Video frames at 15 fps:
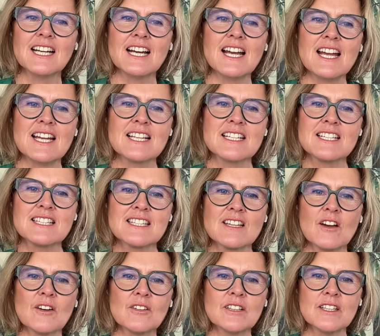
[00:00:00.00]
And
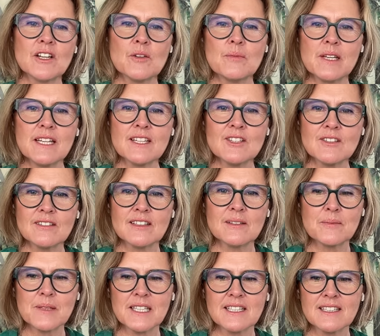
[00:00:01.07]
so, you know, being a
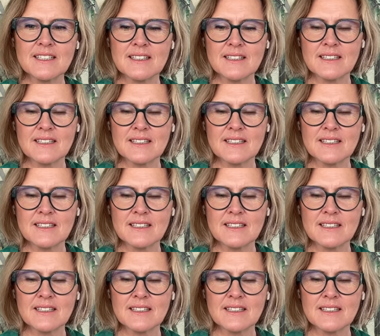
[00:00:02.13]
bit